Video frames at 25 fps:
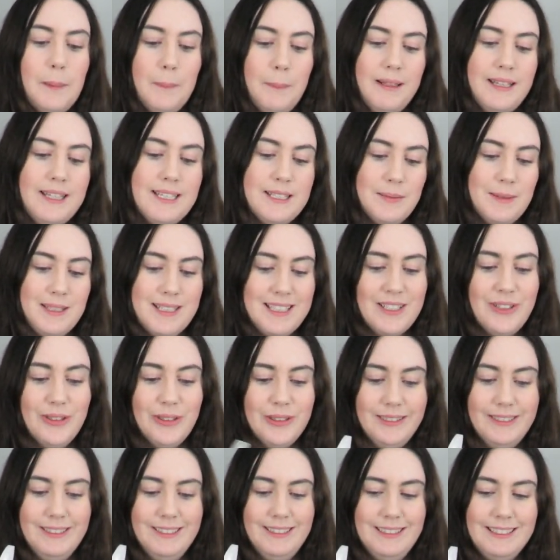but this one's
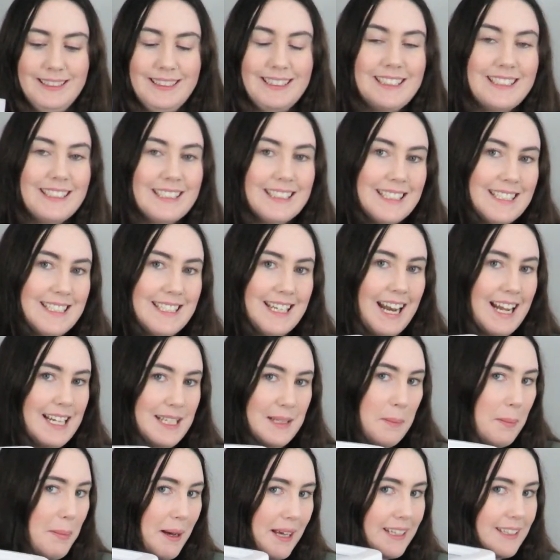cool because it
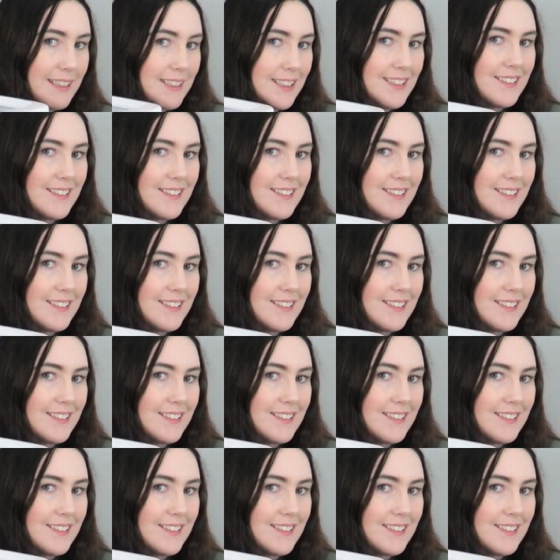has a button.